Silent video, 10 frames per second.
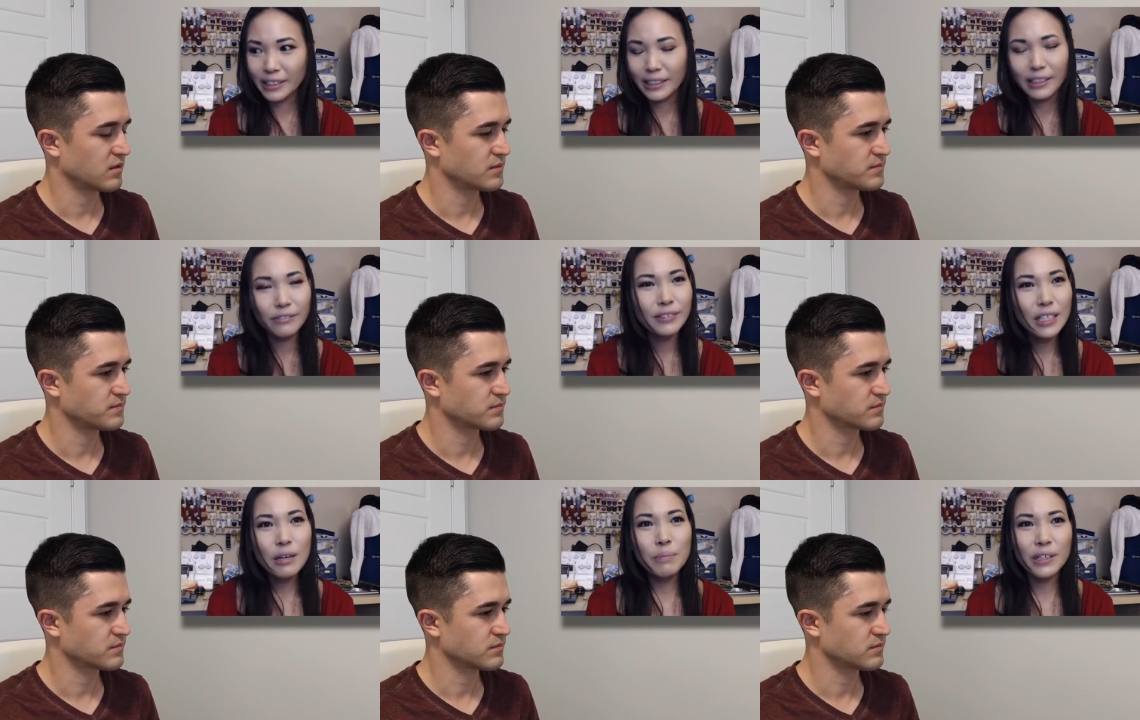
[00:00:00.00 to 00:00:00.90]
Speaker 1: kind of
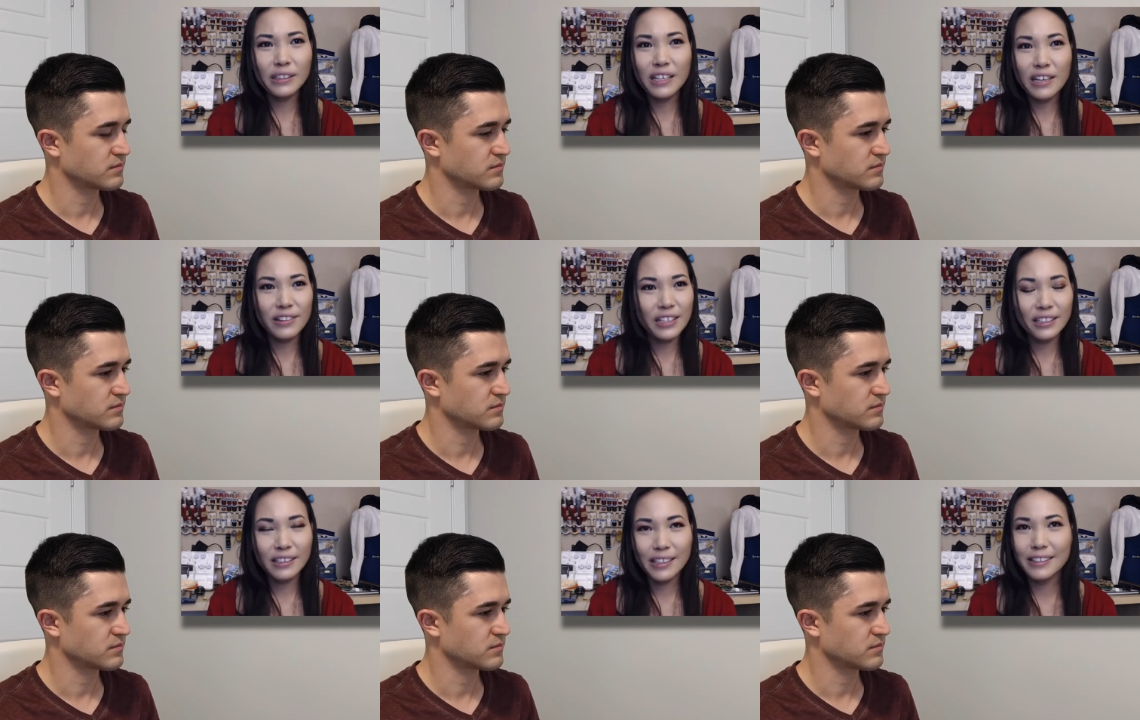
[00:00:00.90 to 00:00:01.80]
punk
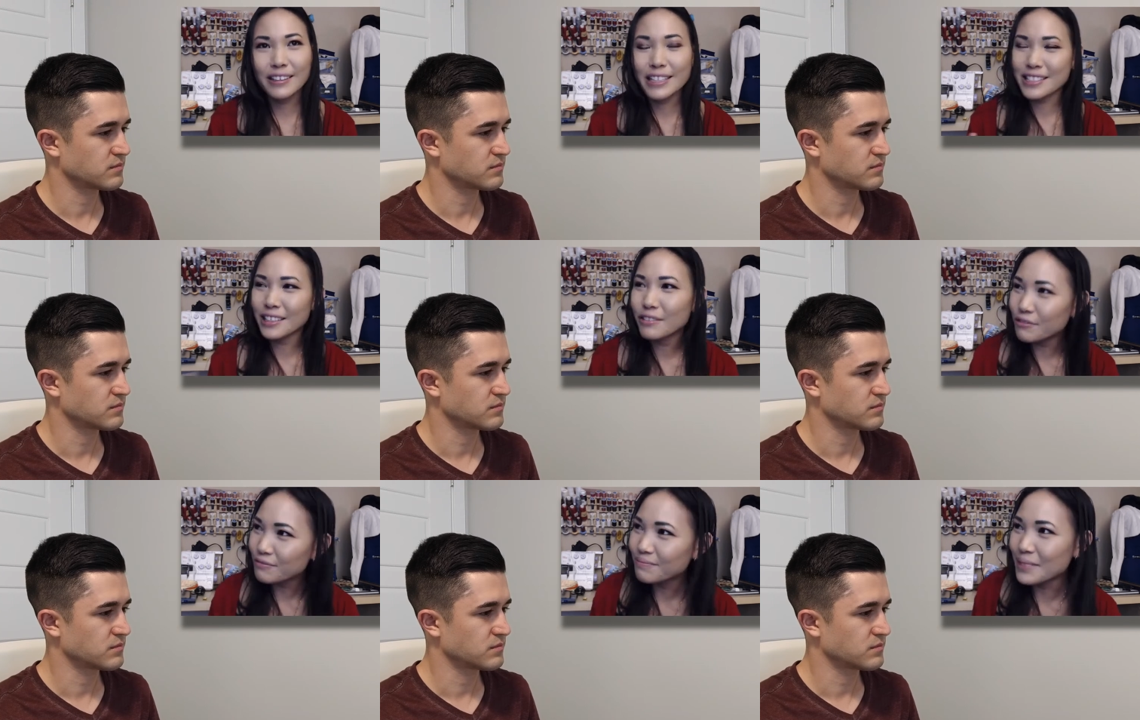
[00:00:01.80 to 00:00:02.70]
gothic. I, that's kind
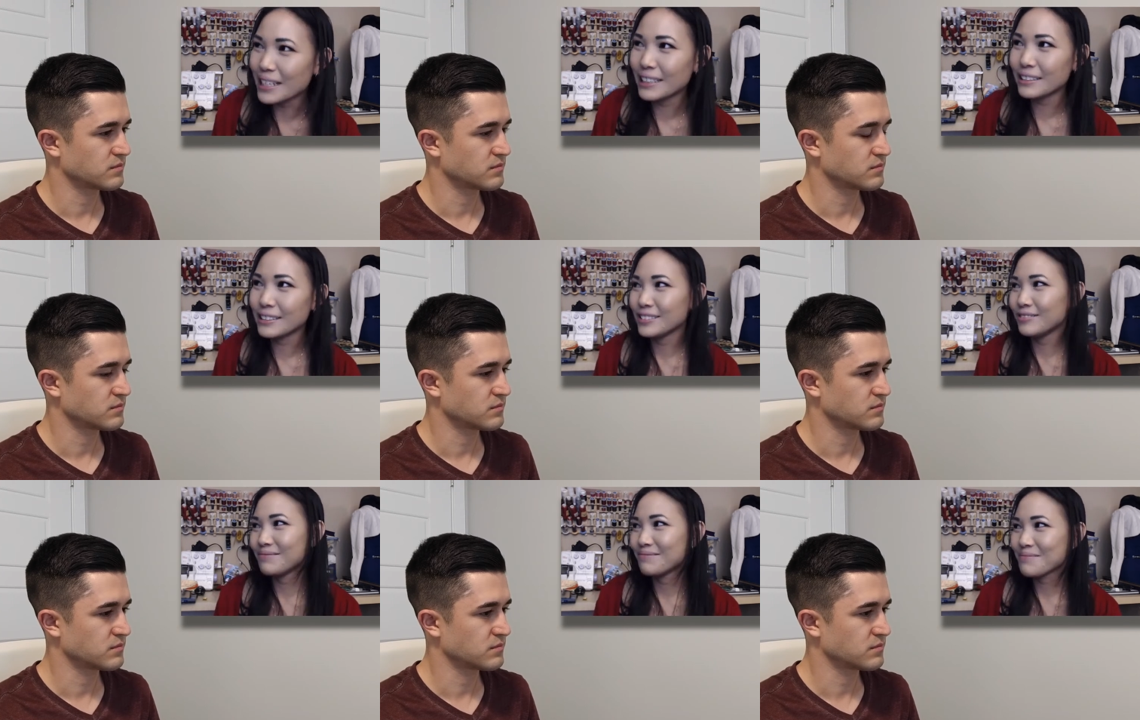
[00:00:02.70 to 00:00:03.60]
of my
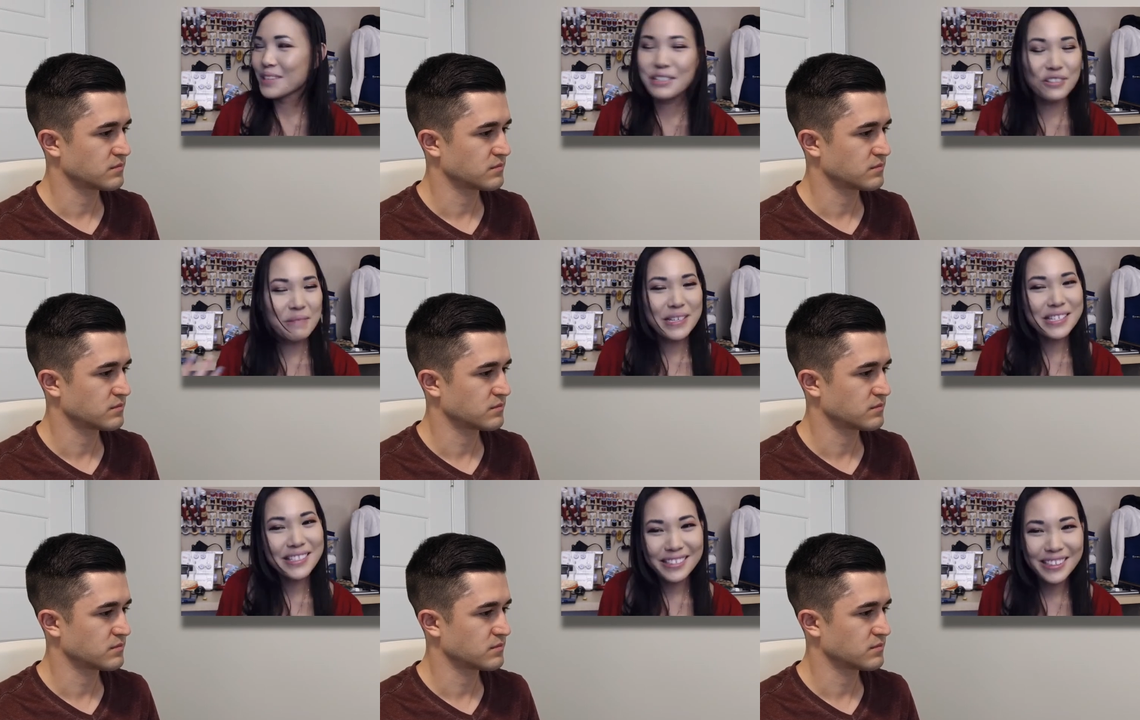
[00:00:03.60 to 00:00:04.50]
I grew up as
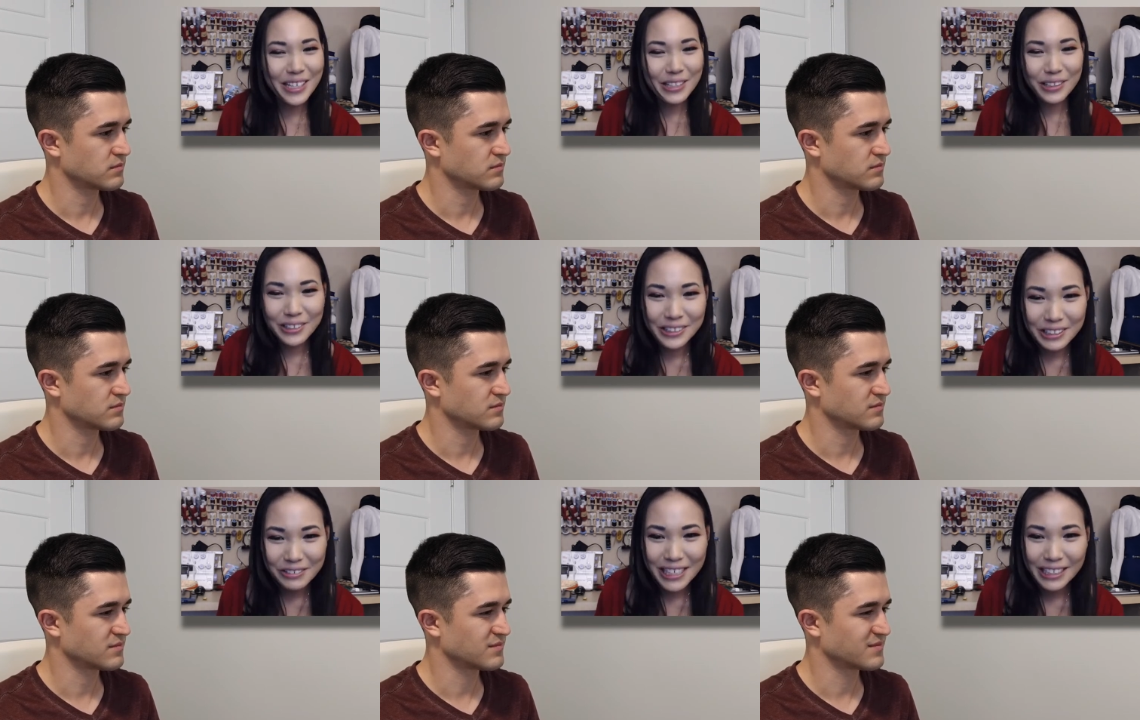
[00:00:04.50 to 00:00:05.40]
a goth girl in
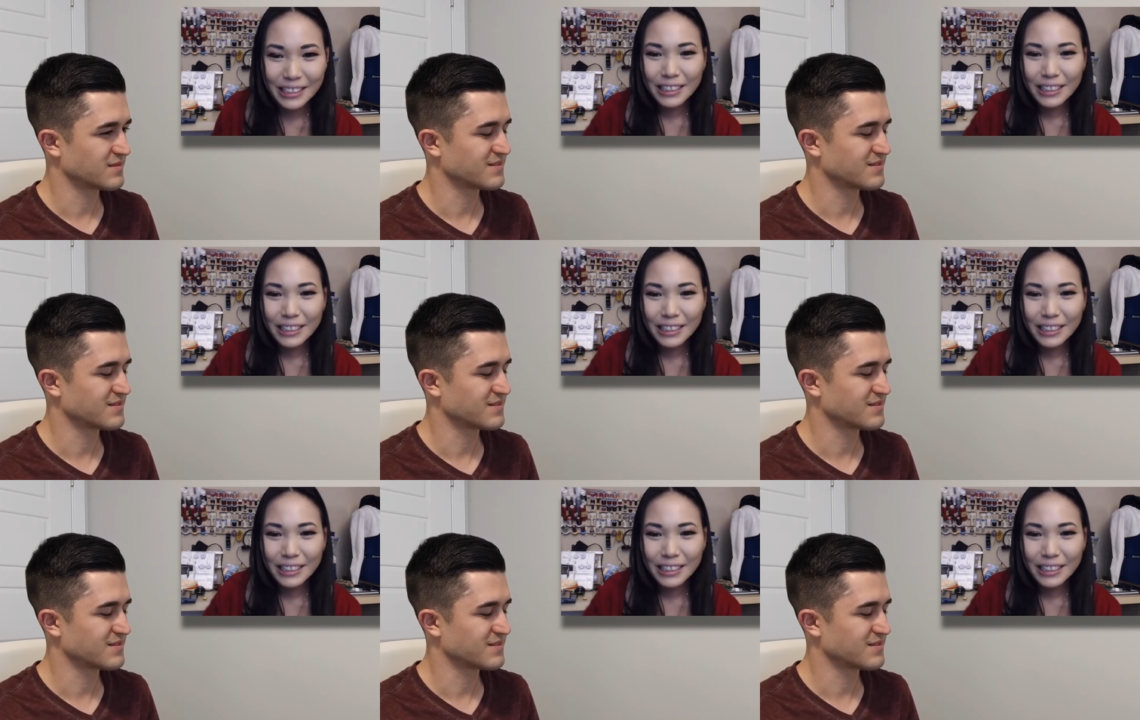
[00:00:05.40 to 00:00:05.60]
a way.